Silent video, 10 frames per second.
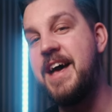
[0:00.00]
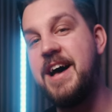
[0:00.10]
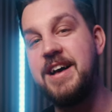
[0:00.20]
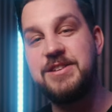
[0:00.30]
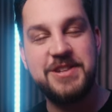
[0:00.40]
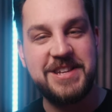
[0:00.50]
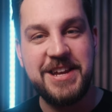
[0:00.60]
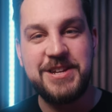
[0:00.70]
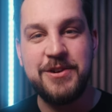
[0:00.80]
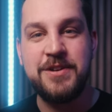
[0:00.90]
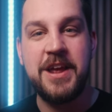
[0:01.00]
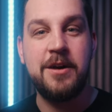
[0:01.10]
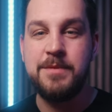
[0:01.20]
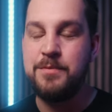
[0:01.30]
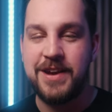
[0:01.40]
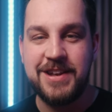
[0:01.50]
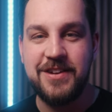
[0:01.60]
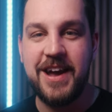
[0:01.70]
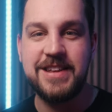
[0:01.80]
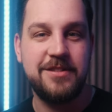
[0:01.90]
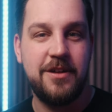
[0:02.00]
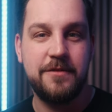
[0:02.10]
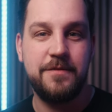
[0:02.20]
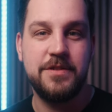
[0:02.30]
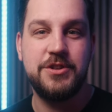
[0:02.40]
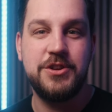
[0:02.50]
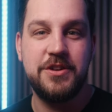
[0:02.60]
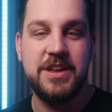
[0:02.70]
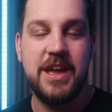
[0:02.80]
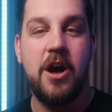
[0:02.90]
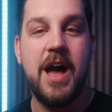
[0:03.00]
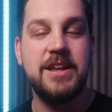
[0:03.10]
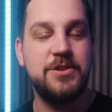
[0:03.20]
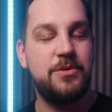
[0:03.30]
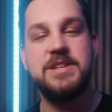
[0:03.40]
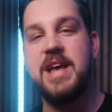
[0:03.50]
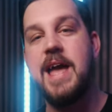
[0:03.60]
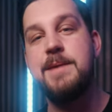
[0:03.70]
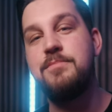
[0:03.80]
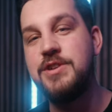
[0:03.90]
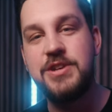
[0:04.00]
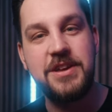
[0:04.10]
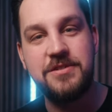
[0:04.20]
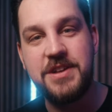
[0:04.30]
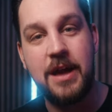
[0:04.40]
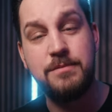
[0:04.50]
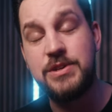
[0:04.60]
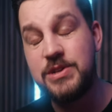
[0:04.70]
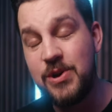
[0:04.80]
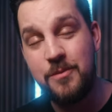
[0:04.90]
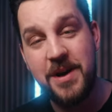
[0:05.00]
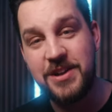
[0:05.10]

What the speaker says: So stay tuned, and I'll be bringing you guys along for the journey. As always, I appreciate your time so